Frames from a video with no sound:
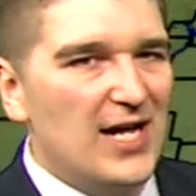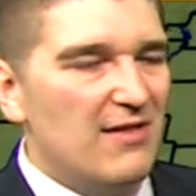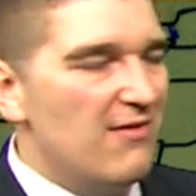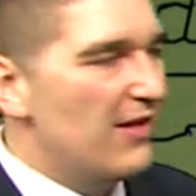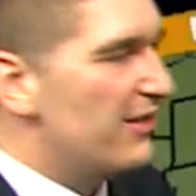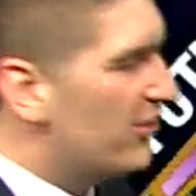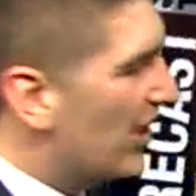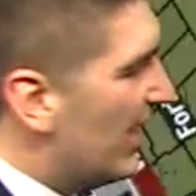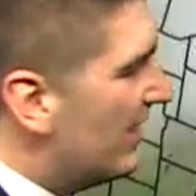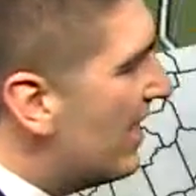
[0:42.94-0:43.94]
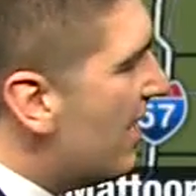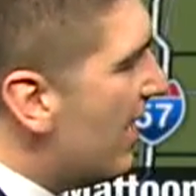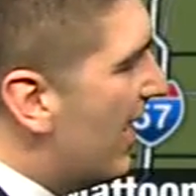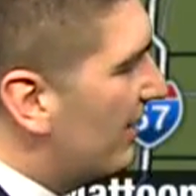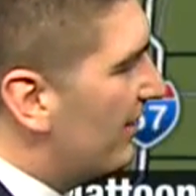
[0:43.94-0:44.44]
on sunshine
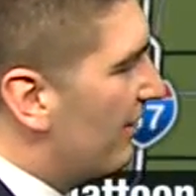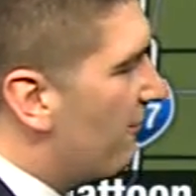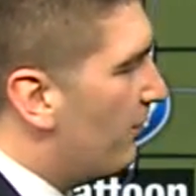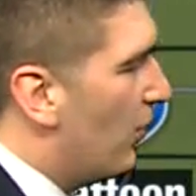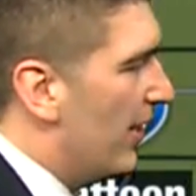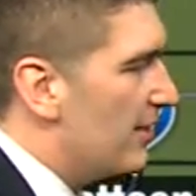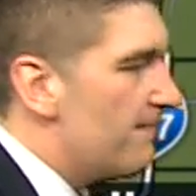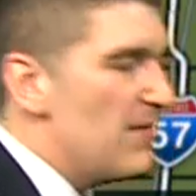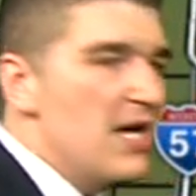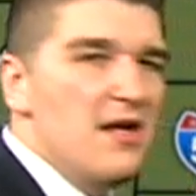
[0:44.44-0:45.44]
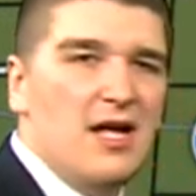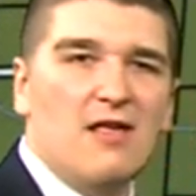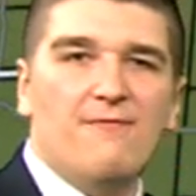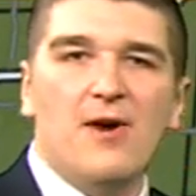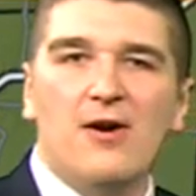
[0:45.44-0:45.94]
at this point.
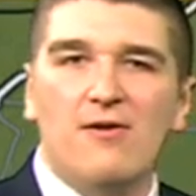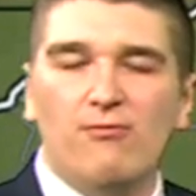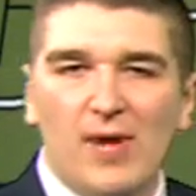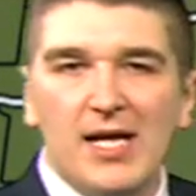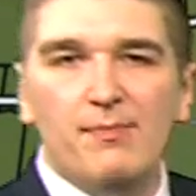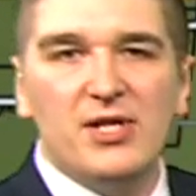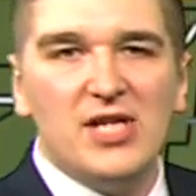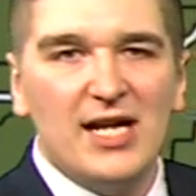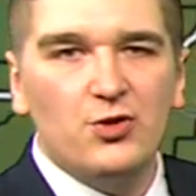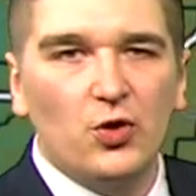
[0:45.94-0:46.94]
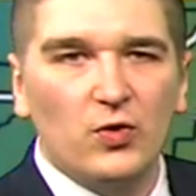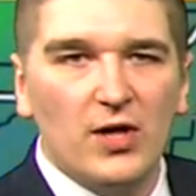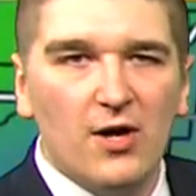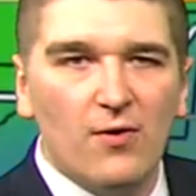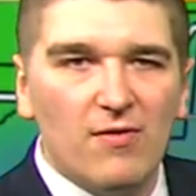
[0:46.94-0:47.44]
As far as rain potential
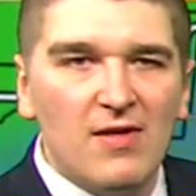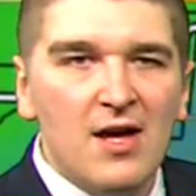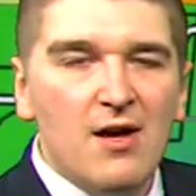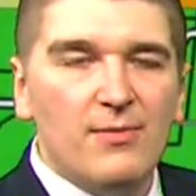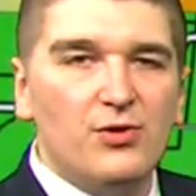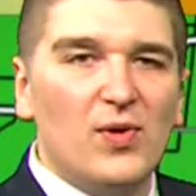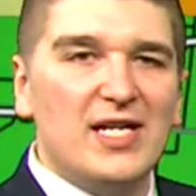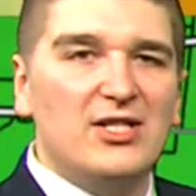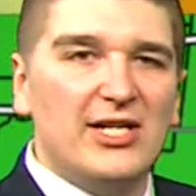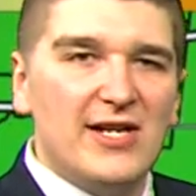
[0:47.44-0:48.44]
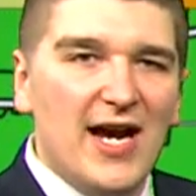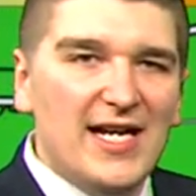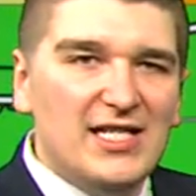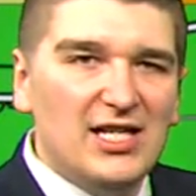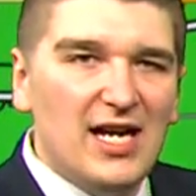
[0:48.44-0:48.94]
goes, between
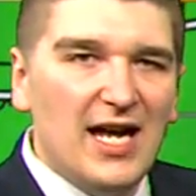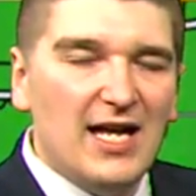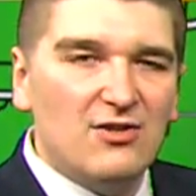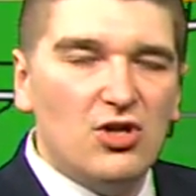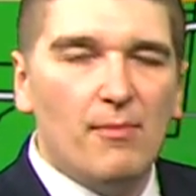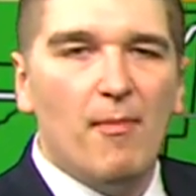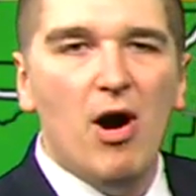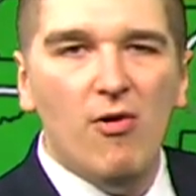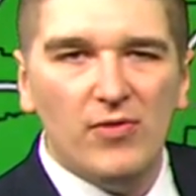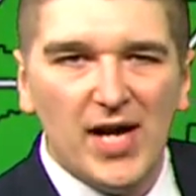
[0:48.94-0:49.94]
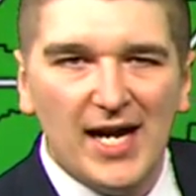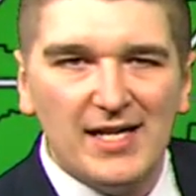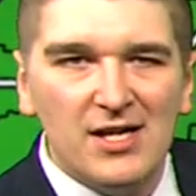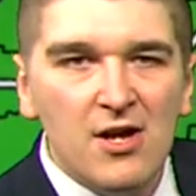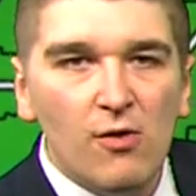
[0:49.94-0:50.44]
tonight and tomorrow
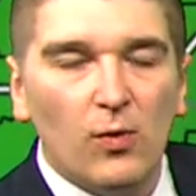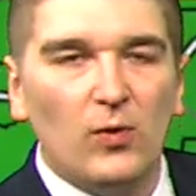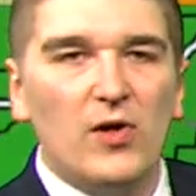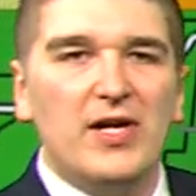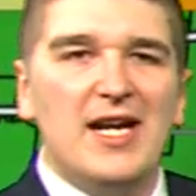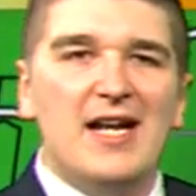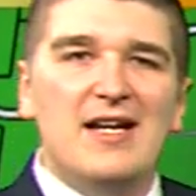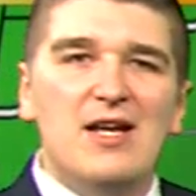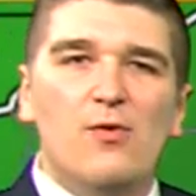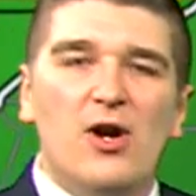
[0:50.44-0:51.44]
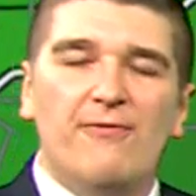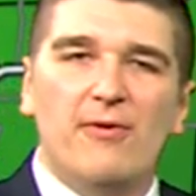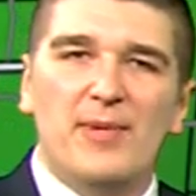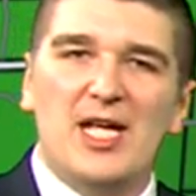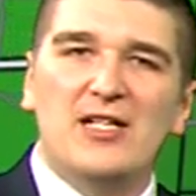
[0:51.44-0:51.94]
night, we're looking at anywhere
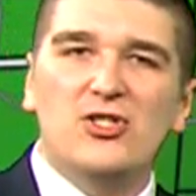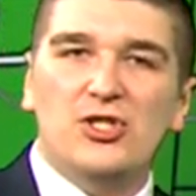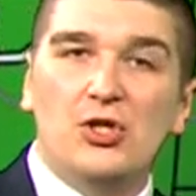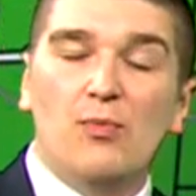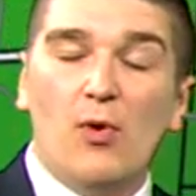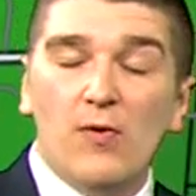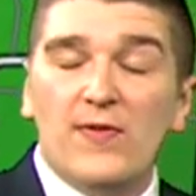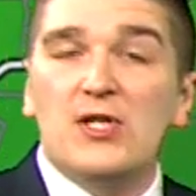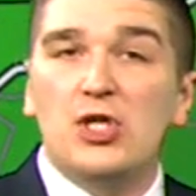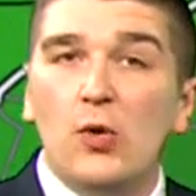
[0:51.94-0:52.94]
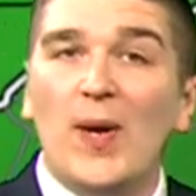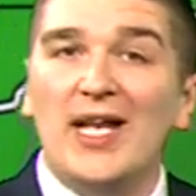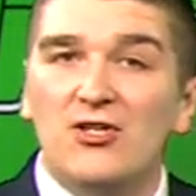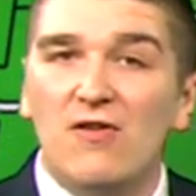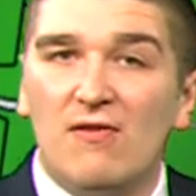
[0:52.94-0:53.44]
from an inch to more than two
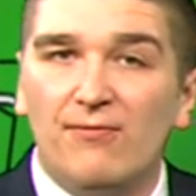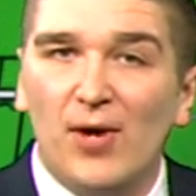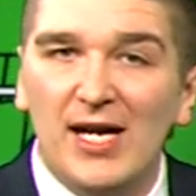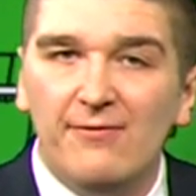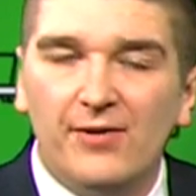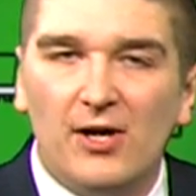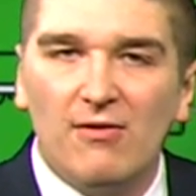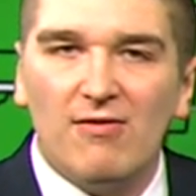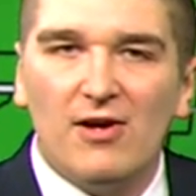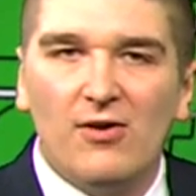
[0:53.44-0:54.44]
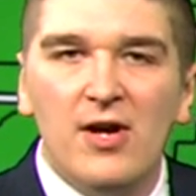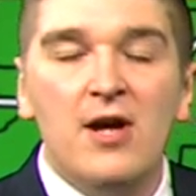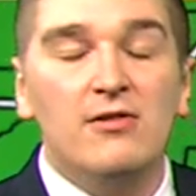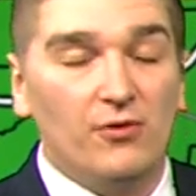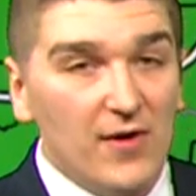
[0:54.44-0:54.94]
inches of rainfall. So
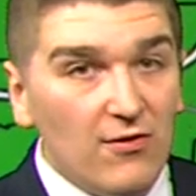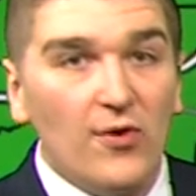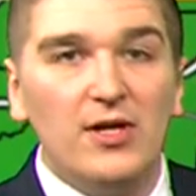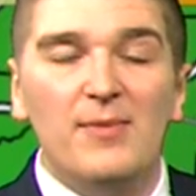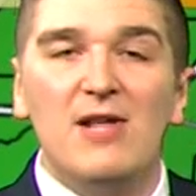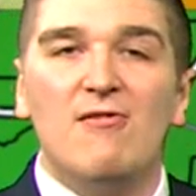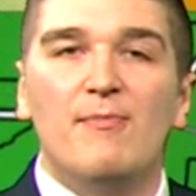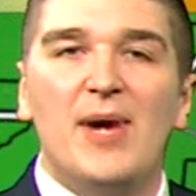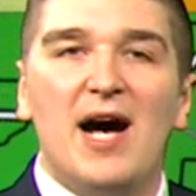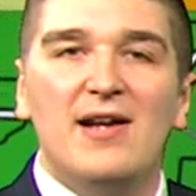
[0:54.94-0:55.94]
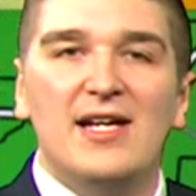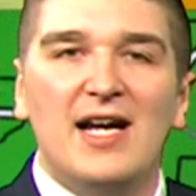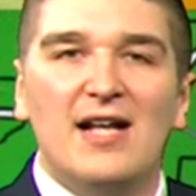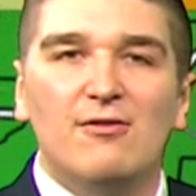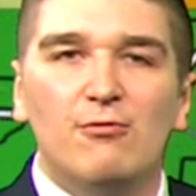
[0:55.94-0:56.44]
there is going to be some ponding
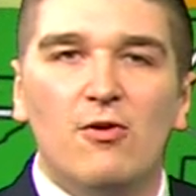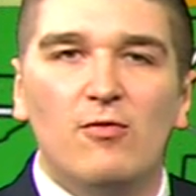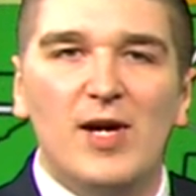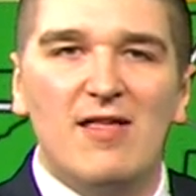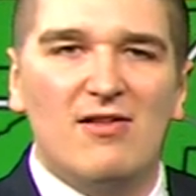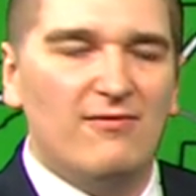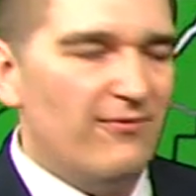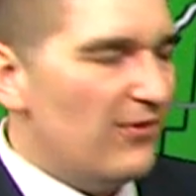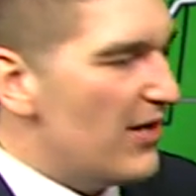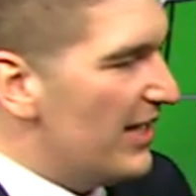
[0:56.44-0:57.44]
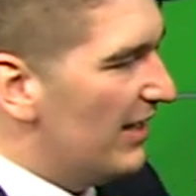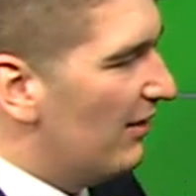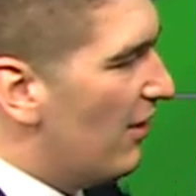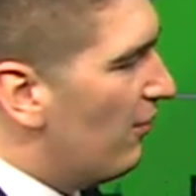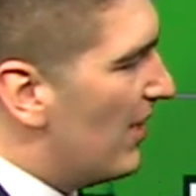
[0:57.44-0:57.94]
on the roadways and flooding in
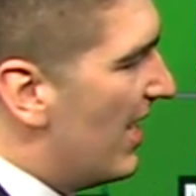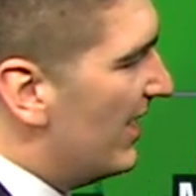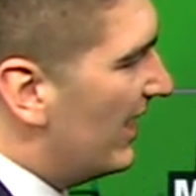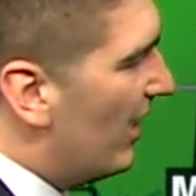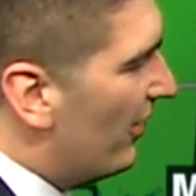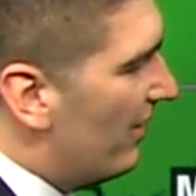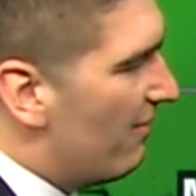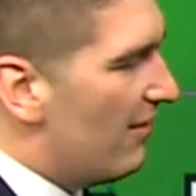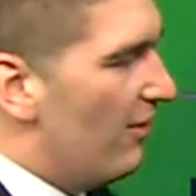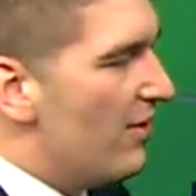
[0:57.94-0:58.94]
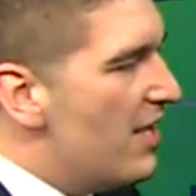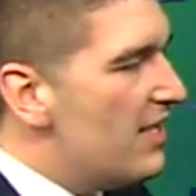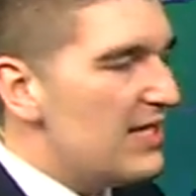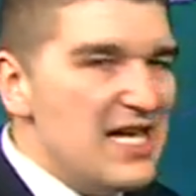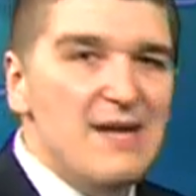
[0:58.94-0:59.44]
low lying areas. So
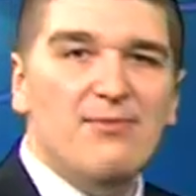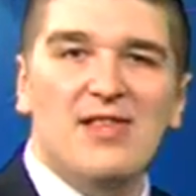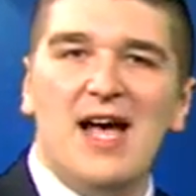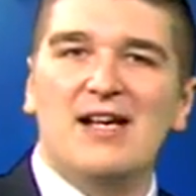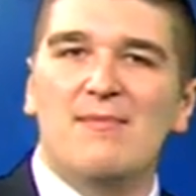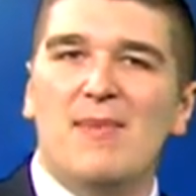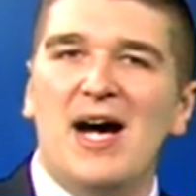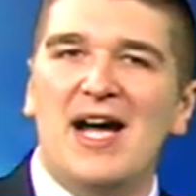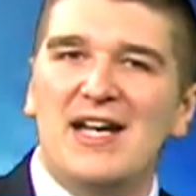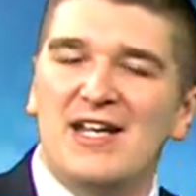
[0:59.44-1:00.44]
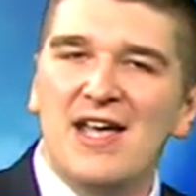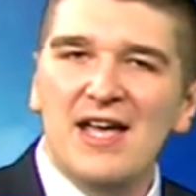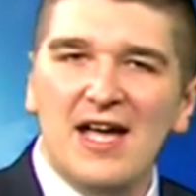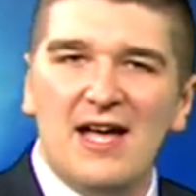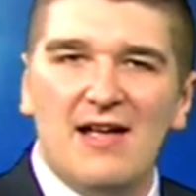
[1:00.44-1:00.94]
keep that in mind
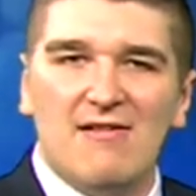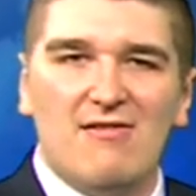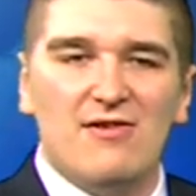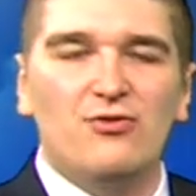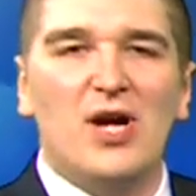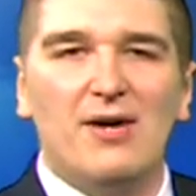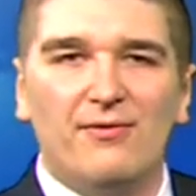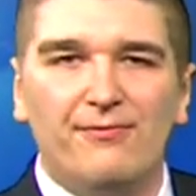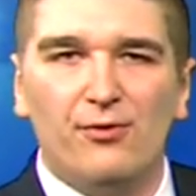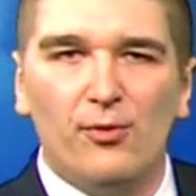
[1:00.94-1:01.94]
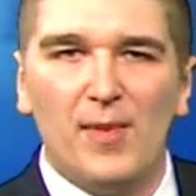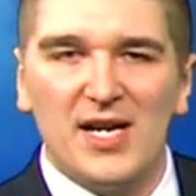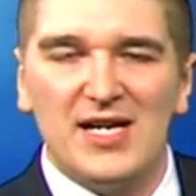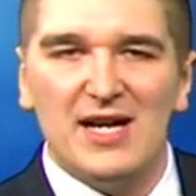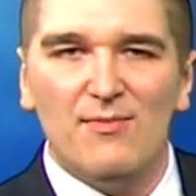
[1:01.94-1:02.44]
as you travel for
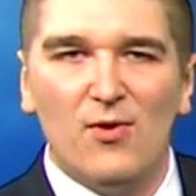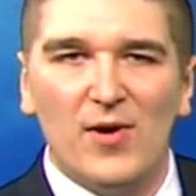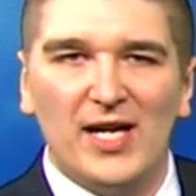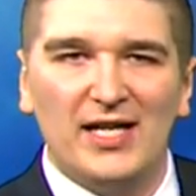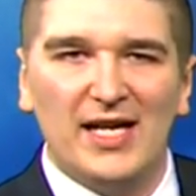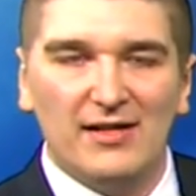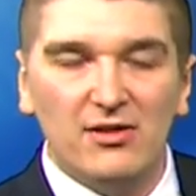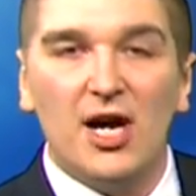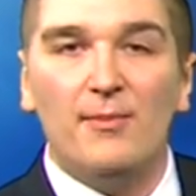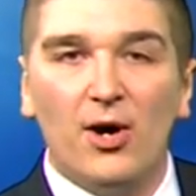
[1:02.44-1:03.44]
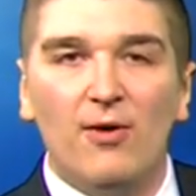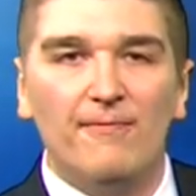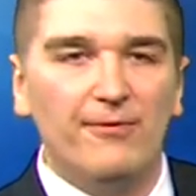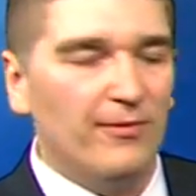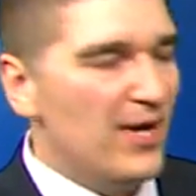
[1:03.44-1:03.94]
Monday morning and come home for